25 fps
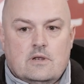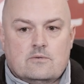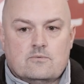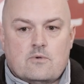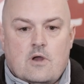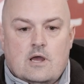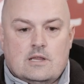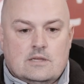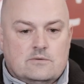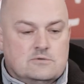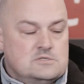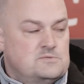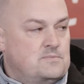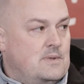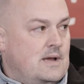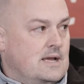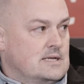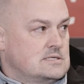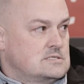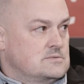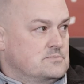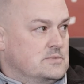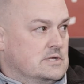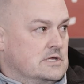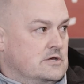Riley was playing
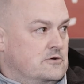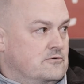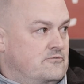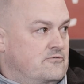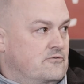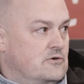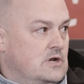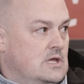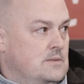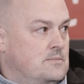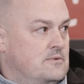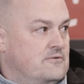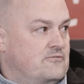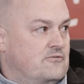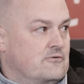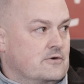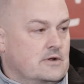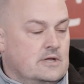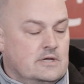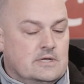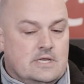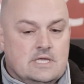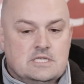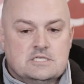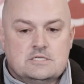some really good footy before he
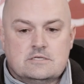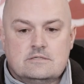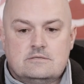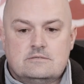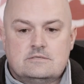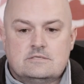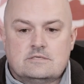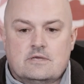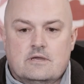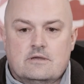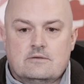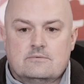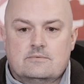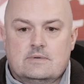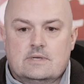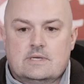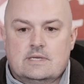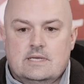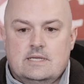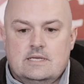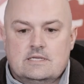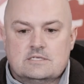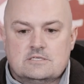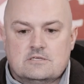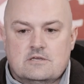got injured, so
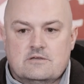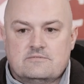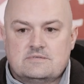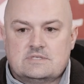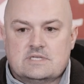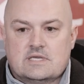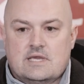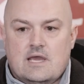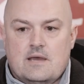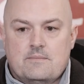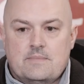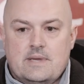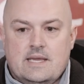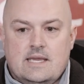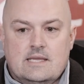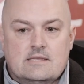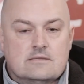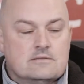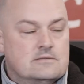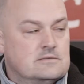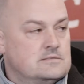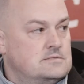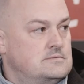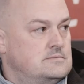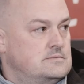he deserves to come back into
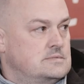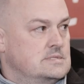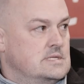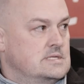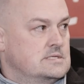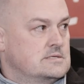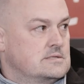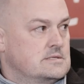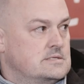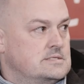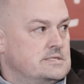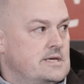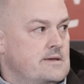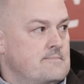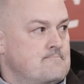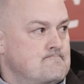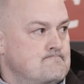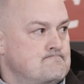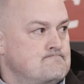the team.